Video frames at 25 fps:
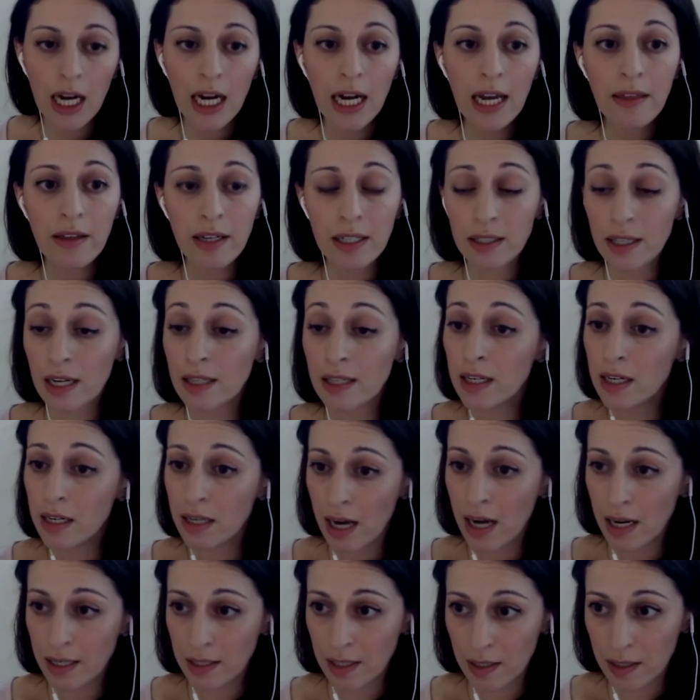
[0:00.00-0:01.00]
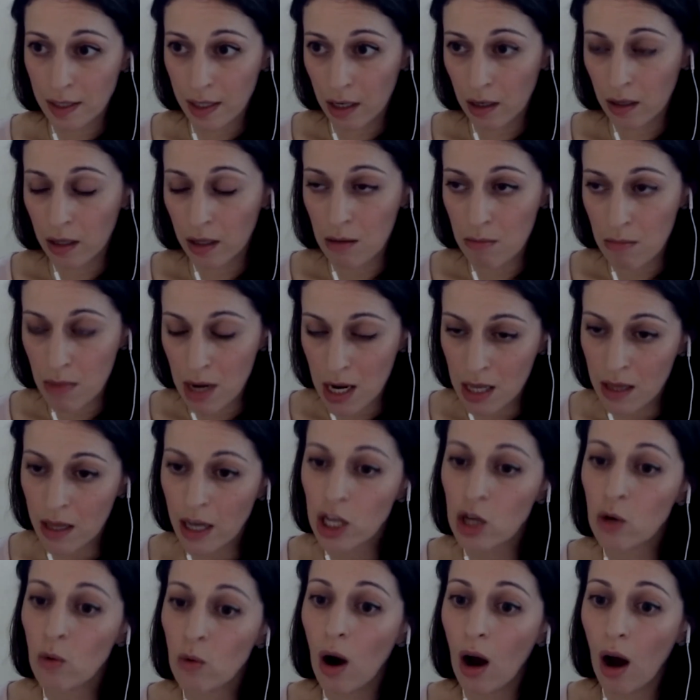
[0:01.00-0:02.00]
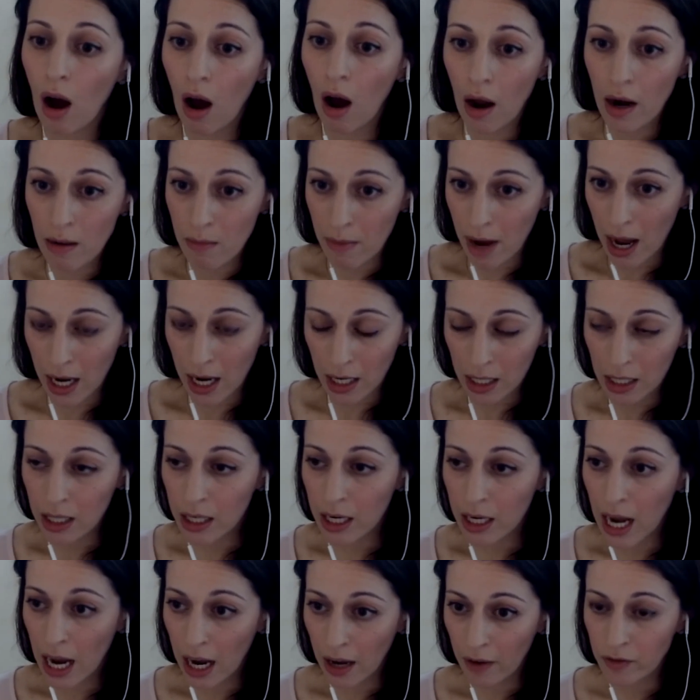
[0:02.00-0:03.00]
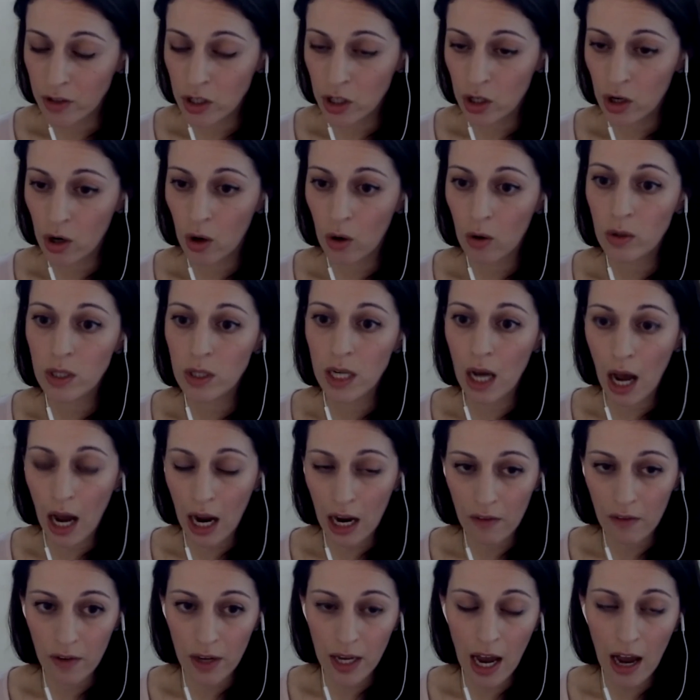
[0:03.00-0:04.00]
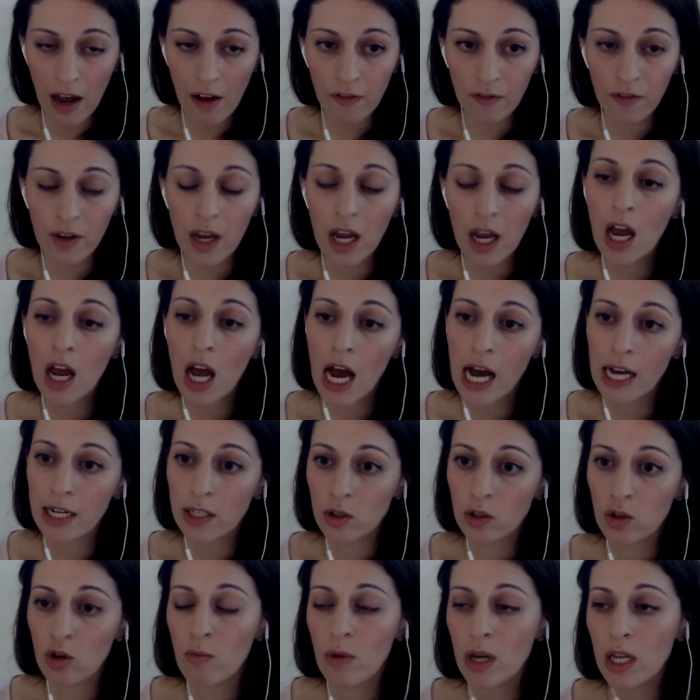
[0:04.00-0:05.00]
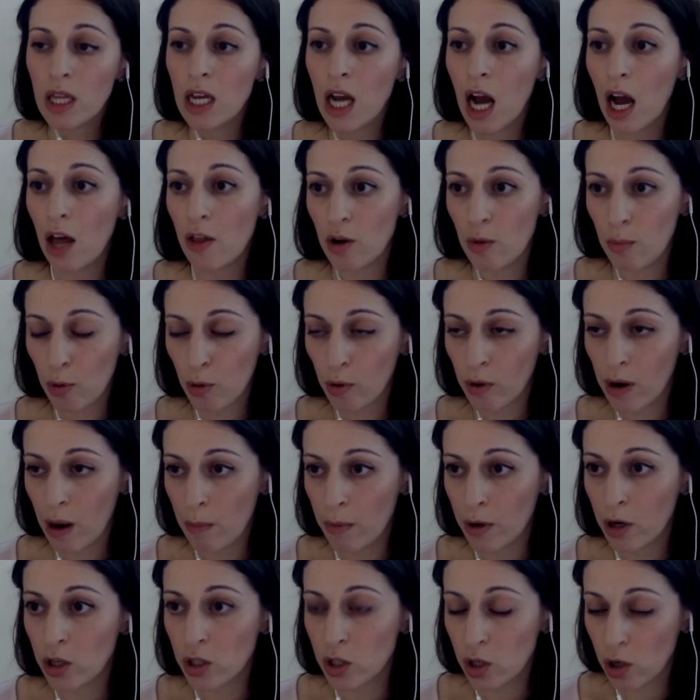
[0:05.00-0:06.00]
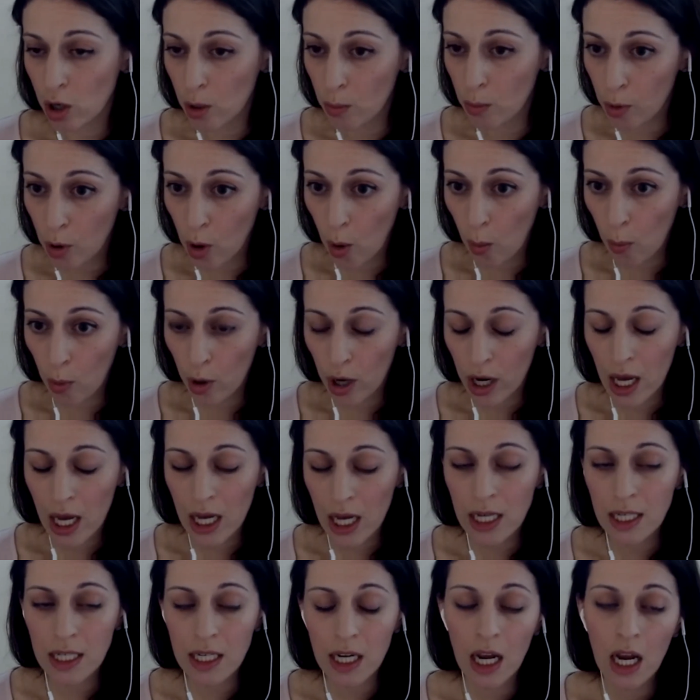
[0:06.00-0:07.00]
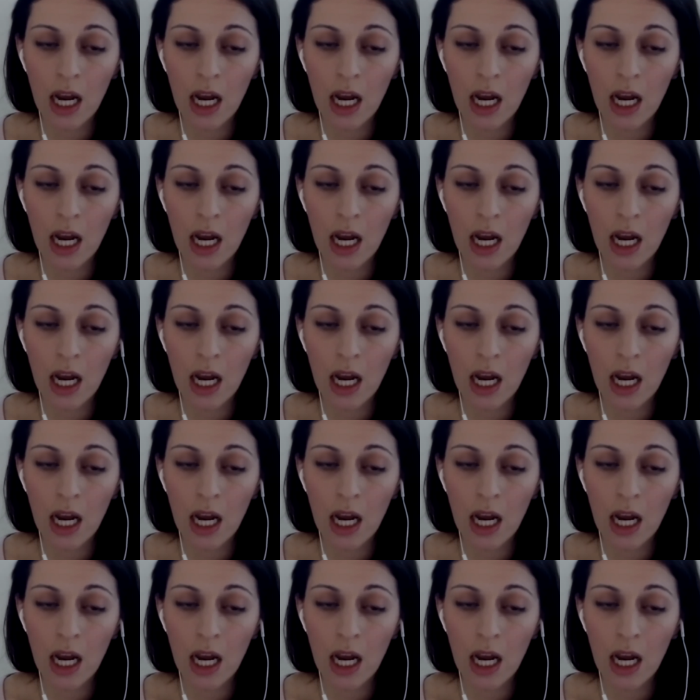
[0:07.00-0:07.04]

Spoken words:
This doesn't necessarily mean that you automatically have to go to IVF, assuming the other parameters are appropriate.